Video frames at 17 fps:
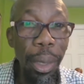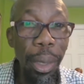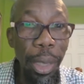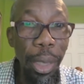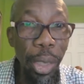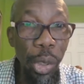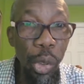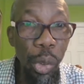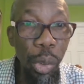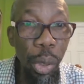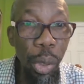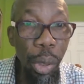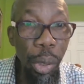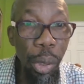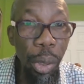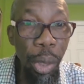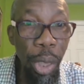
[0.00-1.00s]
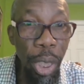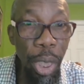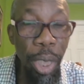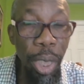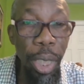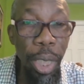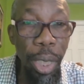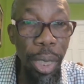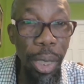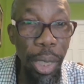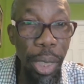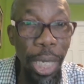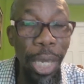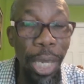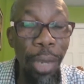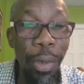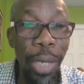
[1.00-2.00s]
this
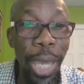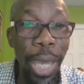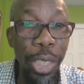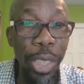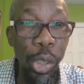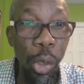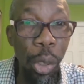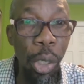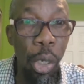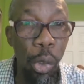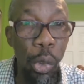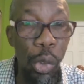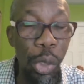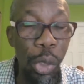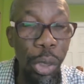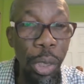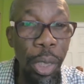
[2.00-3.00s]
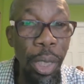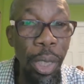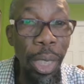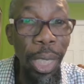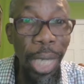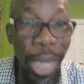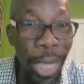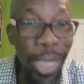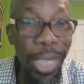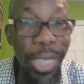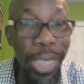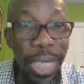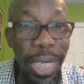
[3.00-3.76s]
area is close. Any